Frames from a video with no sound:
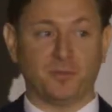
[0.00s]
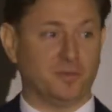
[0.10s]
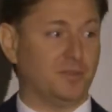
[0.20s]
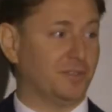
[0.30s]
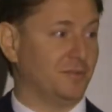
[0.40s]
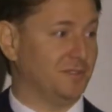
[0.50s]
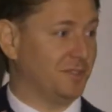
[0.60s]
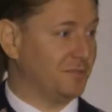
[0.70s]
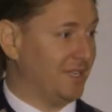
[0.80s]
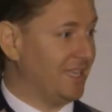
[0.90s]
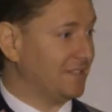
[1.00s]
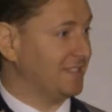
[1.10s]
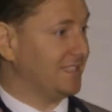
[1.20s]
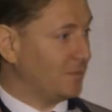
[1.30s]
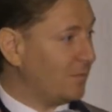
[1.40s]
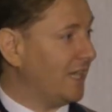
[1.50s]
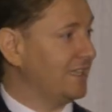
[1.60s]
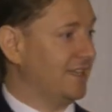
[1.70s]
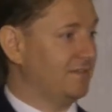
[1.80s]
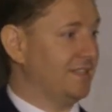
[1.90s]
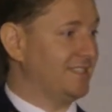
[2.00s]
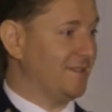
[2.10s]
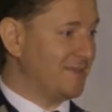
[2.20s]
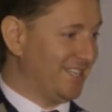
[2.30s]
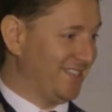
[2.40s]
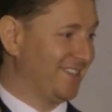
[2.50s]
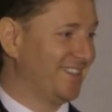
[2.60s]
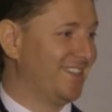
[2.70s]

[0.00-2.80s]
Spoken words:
when Bitcoin was at 20,000, I said, why did I invest that money?